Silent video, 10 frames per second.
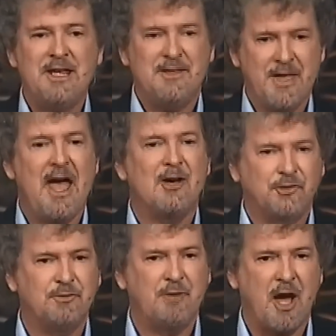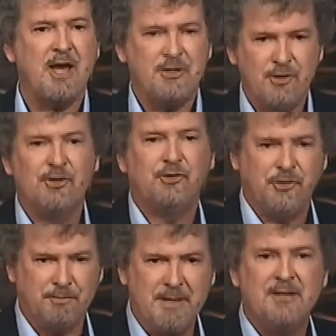in the house of God and you're to
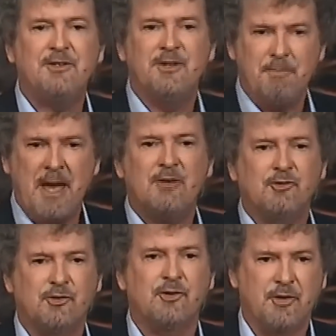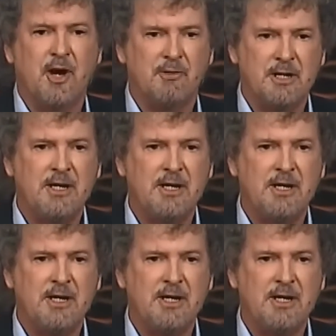submit to the pastor's authority?